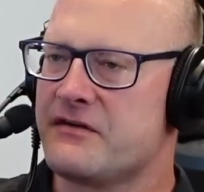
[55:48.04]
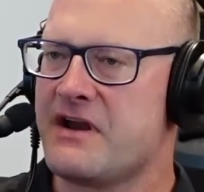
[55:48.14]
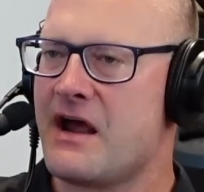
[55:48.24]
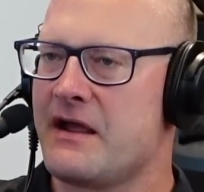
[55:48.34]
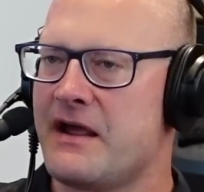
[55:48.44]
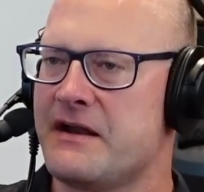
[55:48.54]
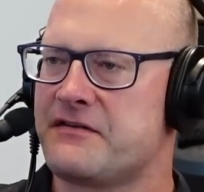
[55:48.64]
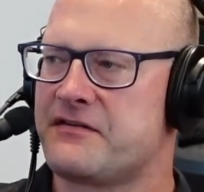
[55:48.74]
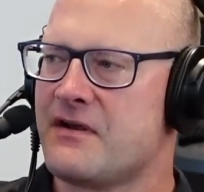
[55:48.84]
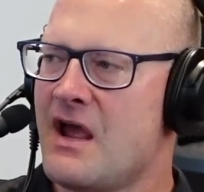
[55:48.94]
Now
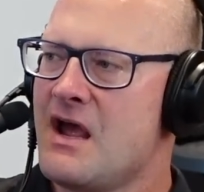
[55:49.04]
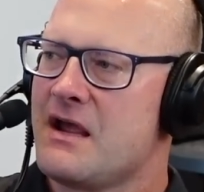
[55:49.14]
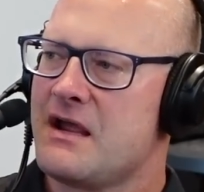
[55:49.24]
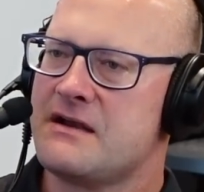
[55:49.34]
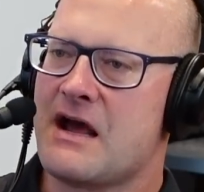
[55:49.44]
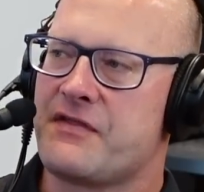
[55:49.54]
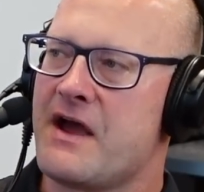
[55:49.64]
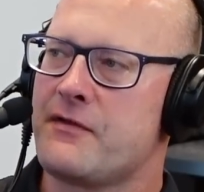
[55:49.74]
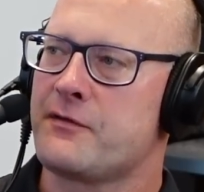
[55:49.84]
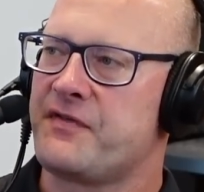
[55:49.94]

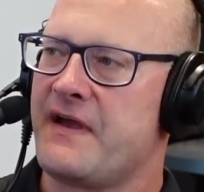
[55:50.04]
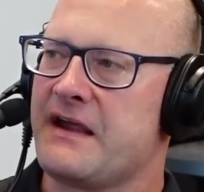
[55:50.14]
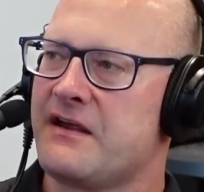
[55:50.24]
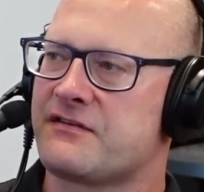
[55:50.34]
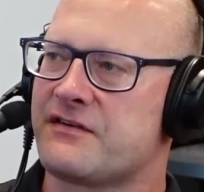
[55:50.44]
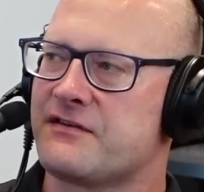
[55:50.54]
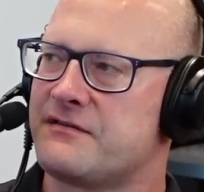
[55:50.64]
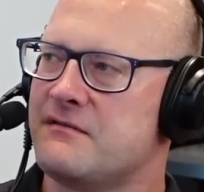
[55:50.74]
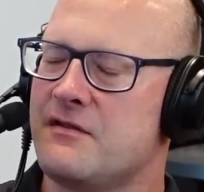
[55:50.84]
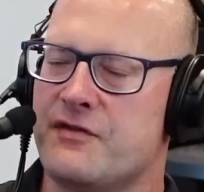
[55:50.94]
the other thing
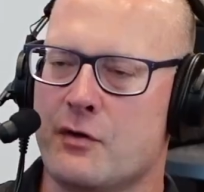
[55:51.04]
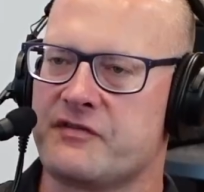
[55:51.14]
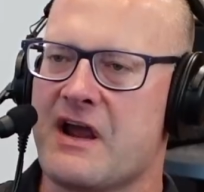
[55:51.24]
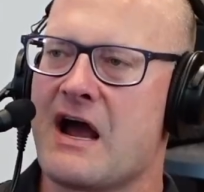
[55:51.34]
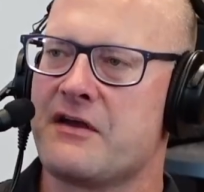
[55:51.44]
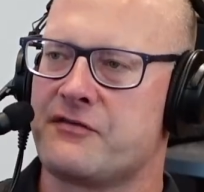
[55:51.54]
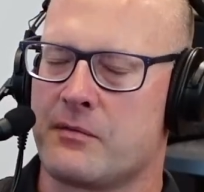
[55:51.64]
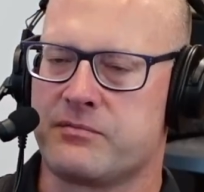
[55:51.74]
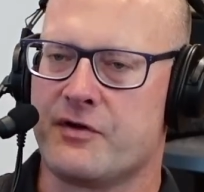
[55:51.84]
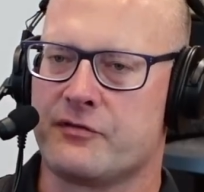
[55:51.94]
is those
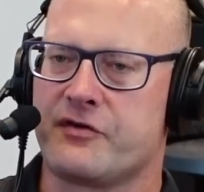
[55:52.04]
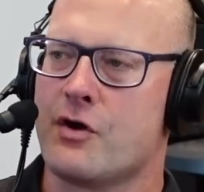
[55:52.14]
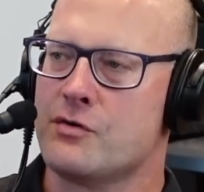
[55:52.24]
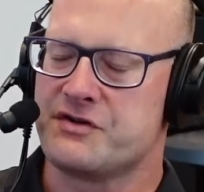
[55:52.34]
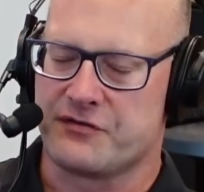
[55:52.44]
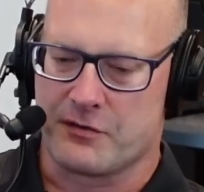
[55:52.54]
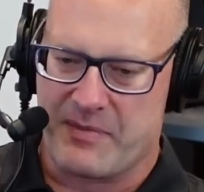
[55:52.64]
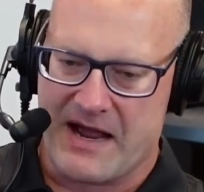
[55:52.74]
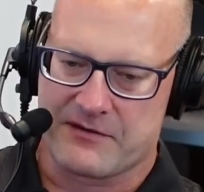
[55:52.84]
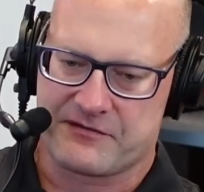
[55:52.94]
coaches will
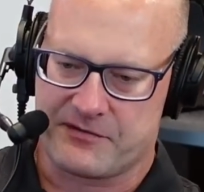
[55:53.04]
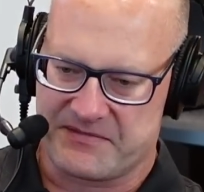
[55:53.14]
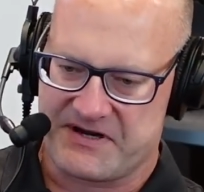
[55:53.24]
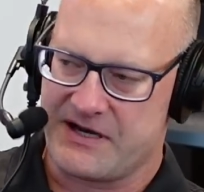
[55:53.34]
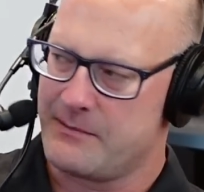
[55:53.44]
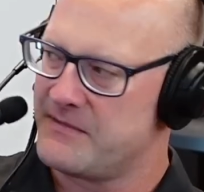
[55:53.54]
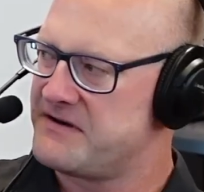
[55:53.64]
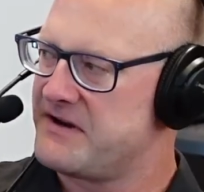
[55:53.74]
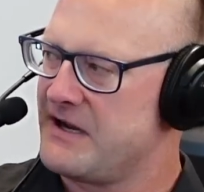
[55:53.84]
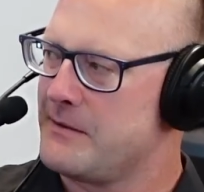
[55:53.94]
bounce from team to
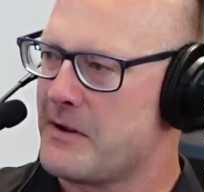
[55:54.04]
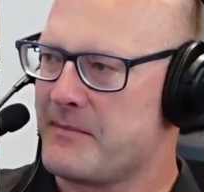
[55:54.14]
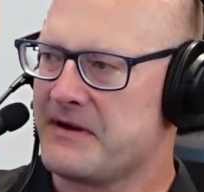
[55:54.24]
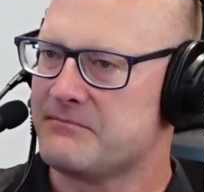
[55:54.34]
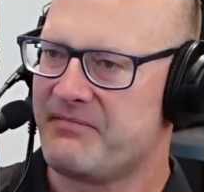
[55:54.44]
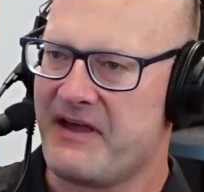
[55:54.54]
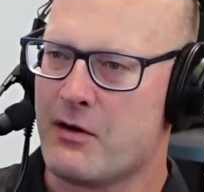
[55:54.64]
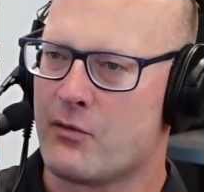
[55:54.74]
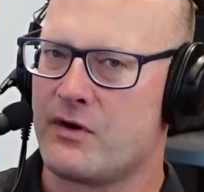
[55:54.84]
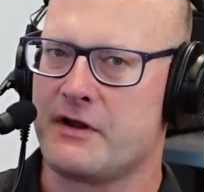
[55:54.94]
team. I mean, they
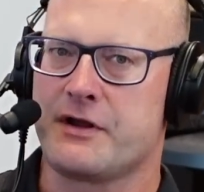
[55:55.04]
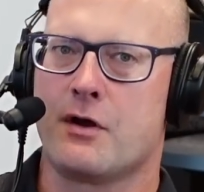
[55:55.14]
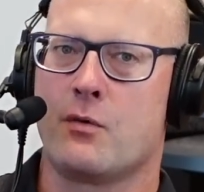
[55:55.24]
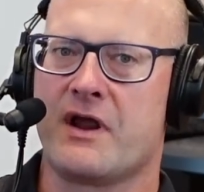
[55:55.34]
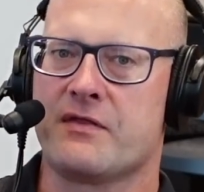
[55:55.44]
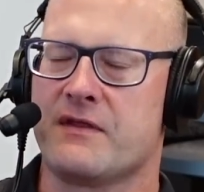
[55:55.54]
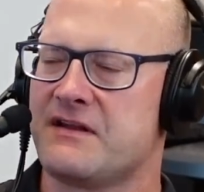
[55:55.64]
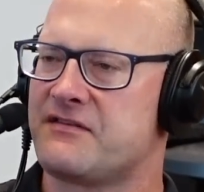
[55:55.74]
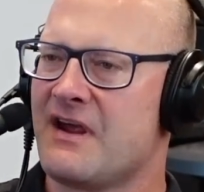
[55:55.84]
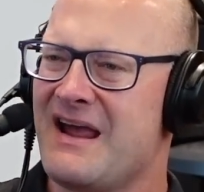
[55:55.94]
don't really go away, and
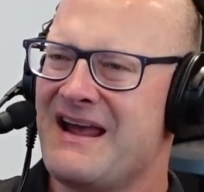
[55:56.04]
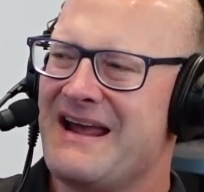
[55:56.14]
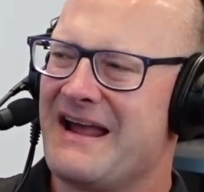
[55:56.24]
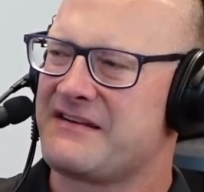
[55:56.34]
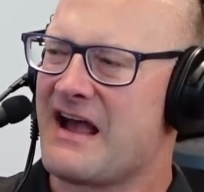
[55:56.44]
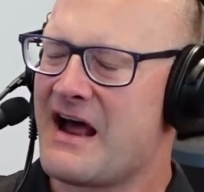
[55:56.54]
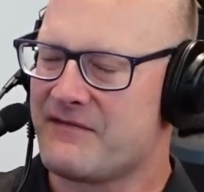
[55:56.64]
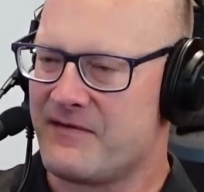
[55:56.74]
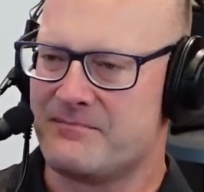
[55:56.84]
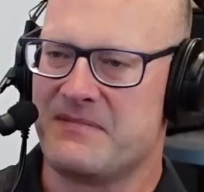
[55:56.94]
it's kind
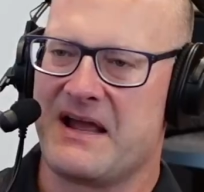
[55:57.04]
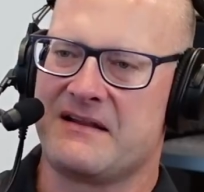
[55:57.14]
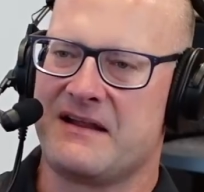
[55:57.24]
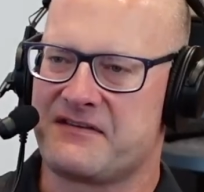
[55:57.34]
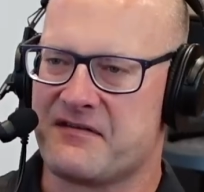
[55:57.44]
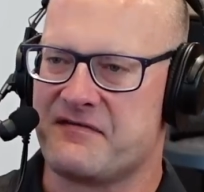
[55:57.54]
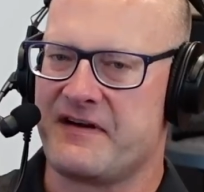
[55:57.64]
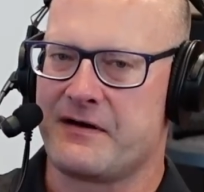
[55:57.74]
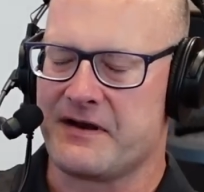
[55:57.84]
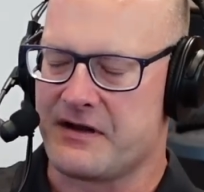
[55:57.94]
of it's a
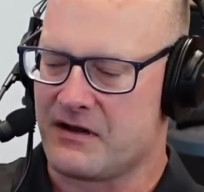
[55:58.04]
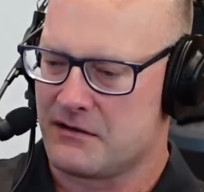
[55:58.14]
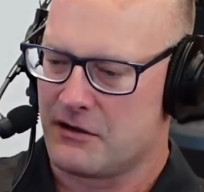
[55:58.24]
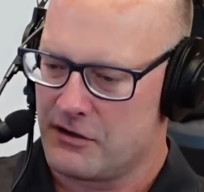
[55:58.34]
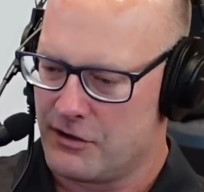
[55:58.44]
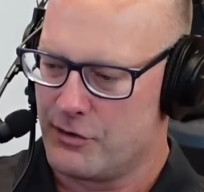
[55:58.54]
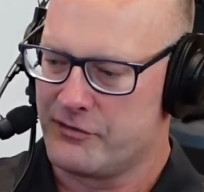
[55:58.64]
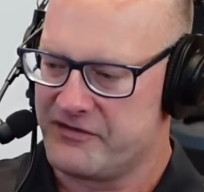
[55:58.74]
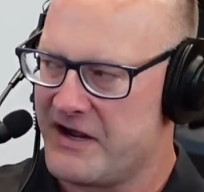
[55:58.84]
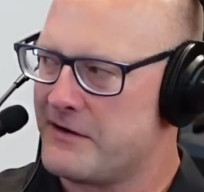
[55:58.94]
very
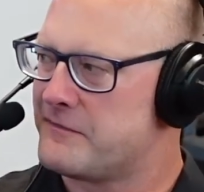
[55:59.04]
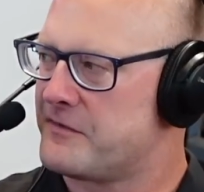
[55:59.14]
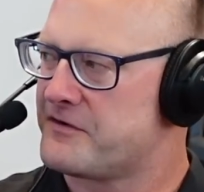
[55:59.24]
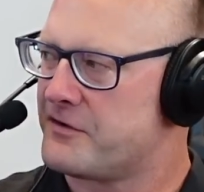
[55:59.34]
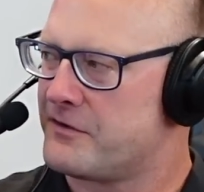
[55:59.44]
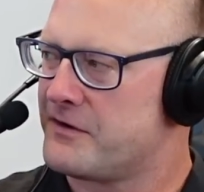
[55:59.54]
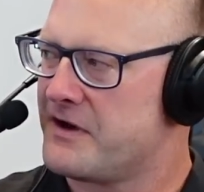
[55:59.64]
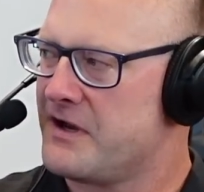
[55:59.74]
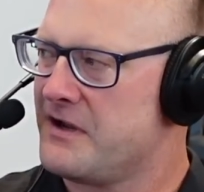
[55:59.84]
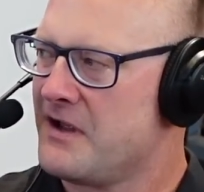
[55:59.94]
closed-in
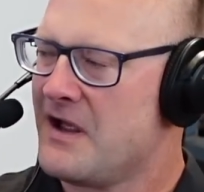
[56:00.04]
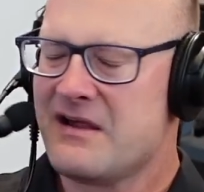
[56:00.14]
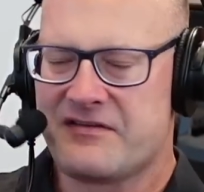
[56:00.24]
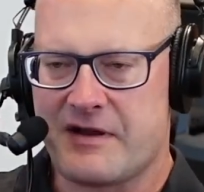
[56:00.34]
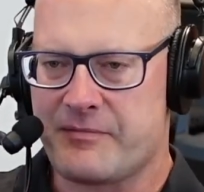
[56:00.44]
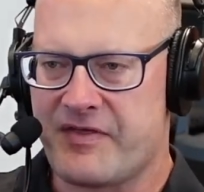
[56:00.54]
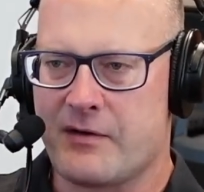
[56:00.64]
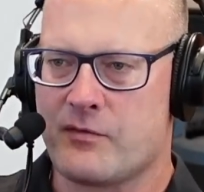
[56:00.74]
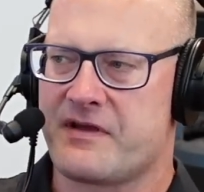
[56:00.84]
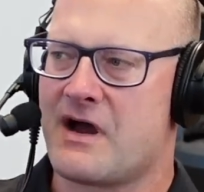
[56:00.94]
fraternity. Same
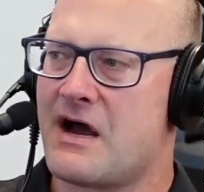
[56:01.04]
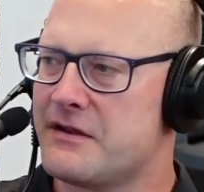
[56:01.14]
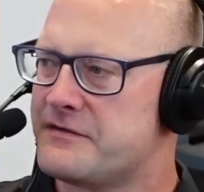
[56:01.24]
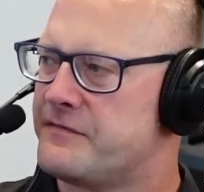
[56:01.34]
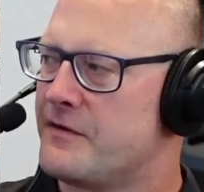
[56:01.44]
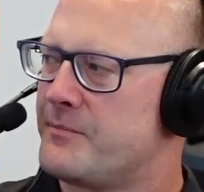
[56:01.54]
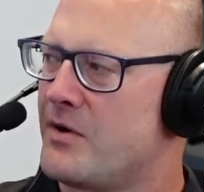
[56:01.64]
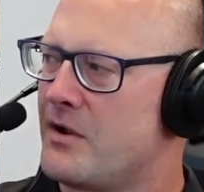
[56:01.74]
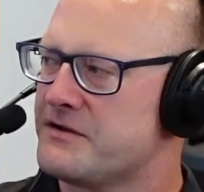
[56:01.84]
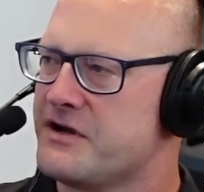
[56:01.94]
thing with college
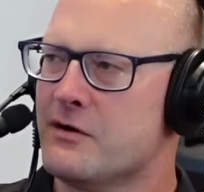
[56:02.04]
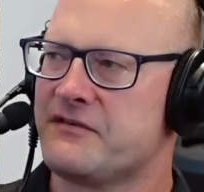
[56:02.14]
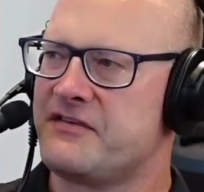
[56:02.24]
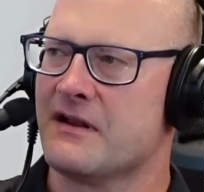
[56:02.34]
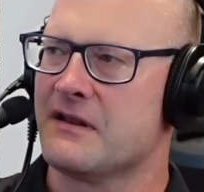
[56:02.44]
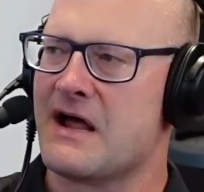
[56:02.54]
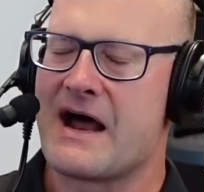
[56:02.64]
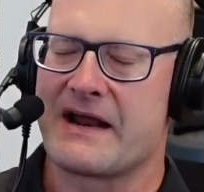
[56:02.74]
football, and you don't see a lot of